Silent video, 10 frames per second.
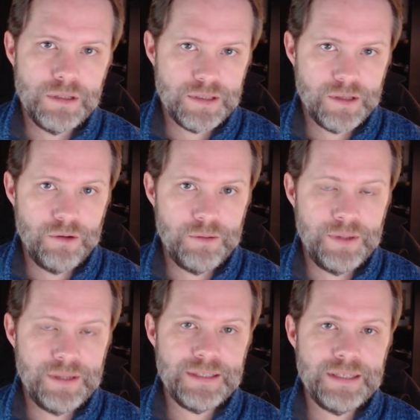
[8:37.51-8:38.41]
It's the
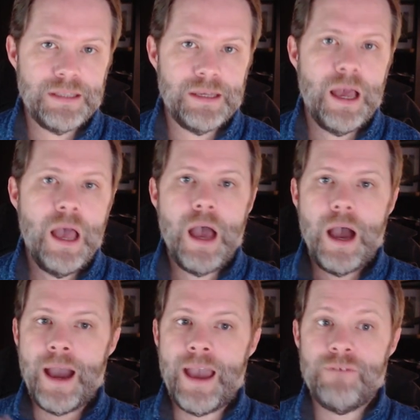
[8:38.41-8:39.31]
codependency that
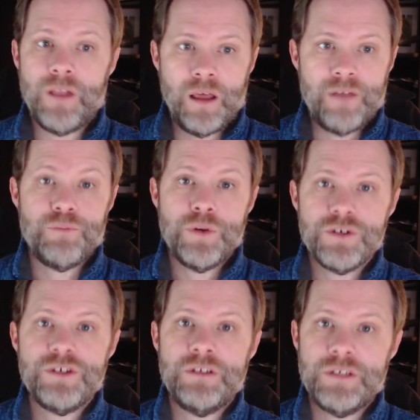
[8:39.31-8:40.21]
I have a lot of
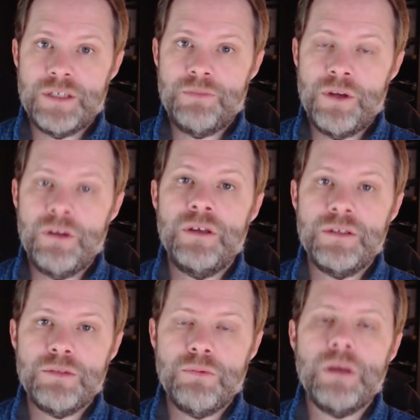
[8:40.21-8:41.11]
personal
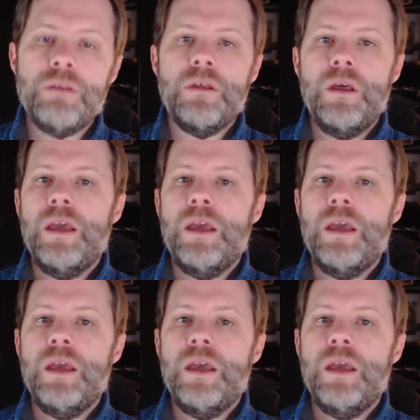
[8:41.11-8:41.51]
experience with,